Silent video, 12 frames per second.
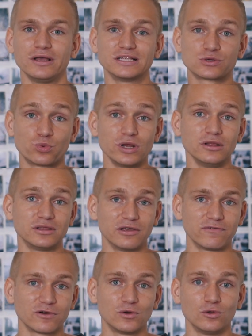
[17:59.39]
it's really
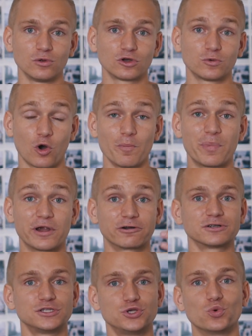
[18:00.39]
difficult
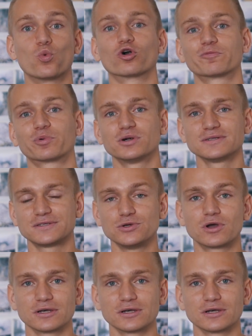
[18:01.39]
compared to WordPress to